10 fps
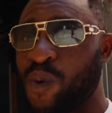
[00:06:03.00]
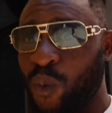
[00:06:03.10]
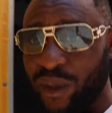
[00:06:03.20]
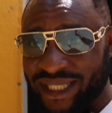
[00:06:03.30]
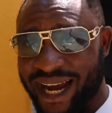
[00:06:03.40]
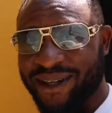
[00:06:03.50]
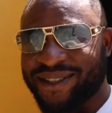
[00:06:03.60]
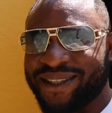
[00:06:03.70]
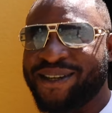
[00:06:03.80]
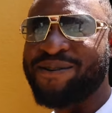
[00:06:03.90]

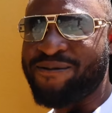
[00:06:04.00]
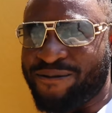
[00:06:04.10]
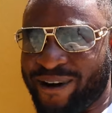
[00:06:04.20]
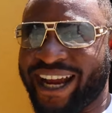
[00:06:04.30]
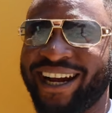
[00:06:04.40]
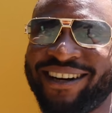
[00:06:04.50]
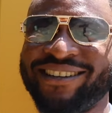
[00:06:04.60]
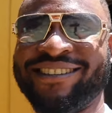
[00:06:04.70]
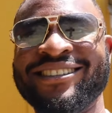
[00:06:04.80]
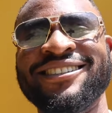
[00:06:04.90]
without fire
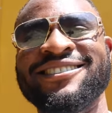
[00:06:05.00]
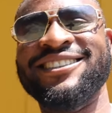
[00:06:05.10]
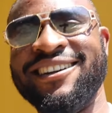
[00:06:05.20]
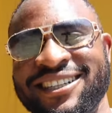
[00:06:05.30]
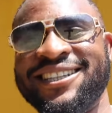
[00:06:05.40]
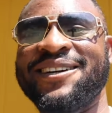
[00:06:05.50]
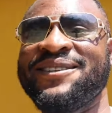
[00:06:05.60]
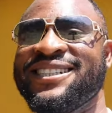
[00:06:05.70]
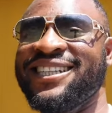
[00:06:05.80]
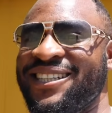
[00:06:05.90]
there is a
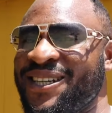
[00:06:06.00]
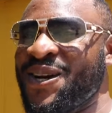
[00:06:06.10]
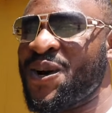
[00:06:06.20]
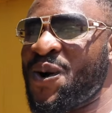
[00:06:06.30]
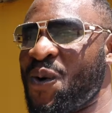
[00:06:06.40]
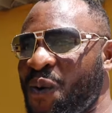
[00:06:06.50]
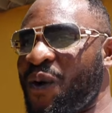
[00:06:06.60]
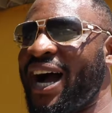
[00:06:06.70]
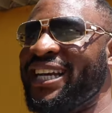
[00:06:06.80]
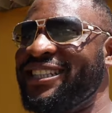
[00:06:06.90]
reason why